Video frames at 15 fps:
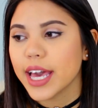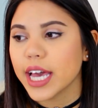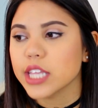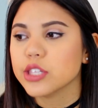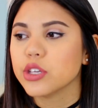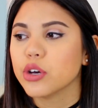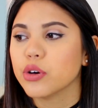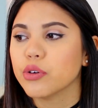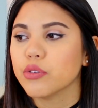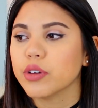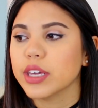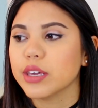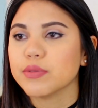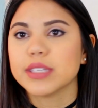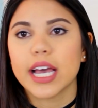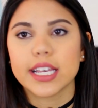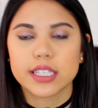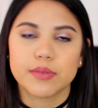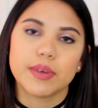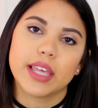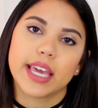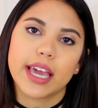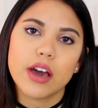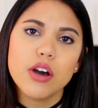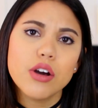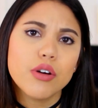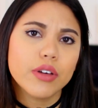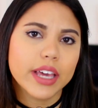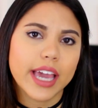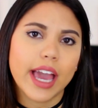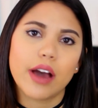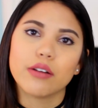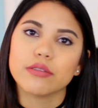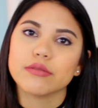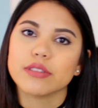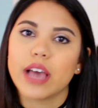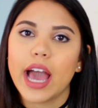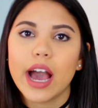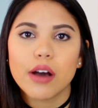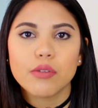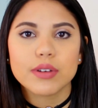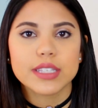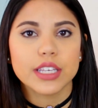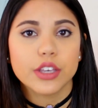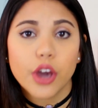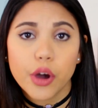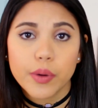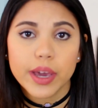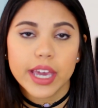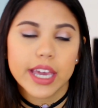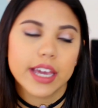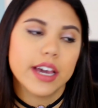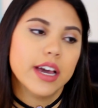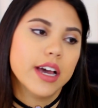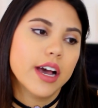And so he was asking me like, oh, like how was it going?